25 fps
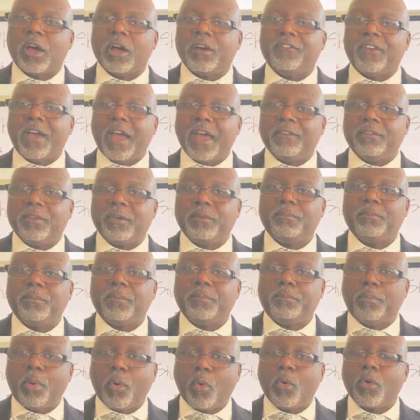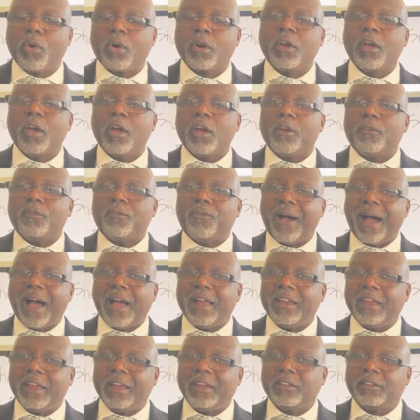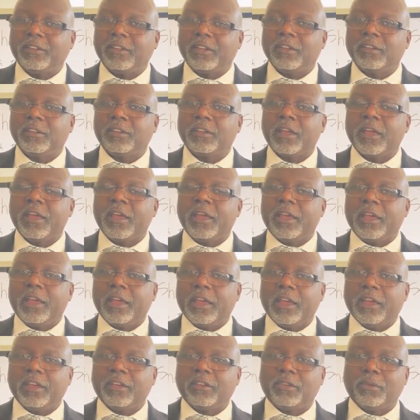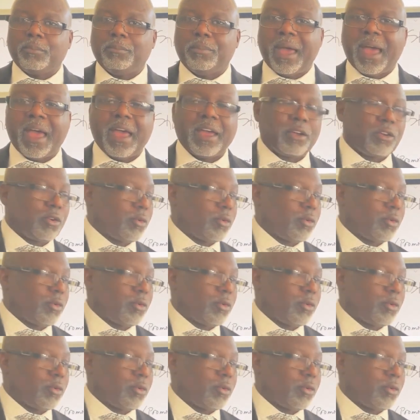of having poor finances is bad